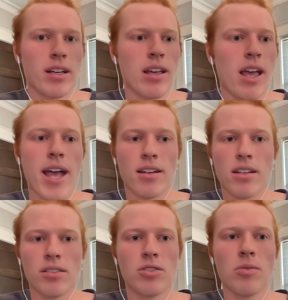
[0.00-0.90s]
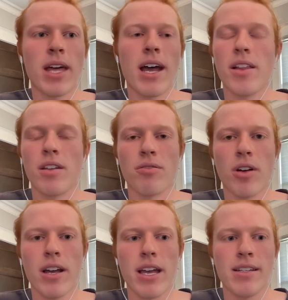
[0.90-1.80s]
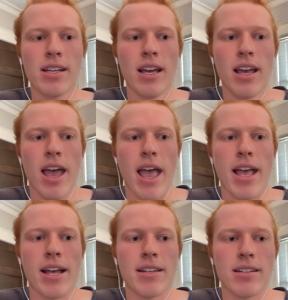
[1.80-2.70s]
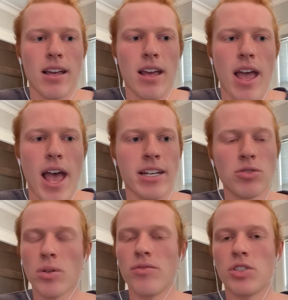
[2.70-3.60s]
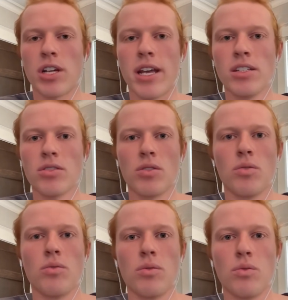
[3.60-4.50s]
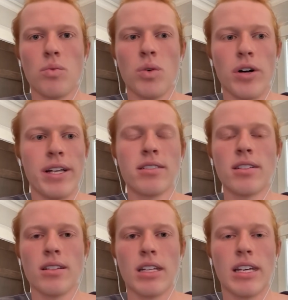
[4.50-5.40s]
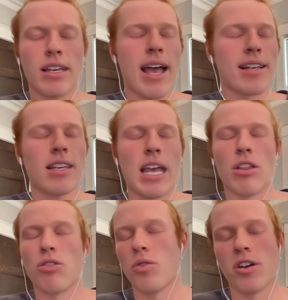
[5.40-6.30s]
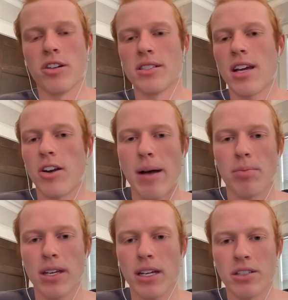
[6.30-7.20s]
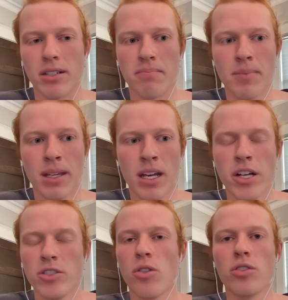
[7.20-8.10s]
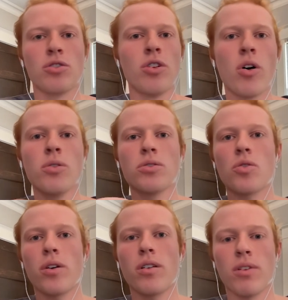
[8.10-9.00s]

and consume that on the front end, and any sort of change will instantly cascade through your entire application. So there's no sort of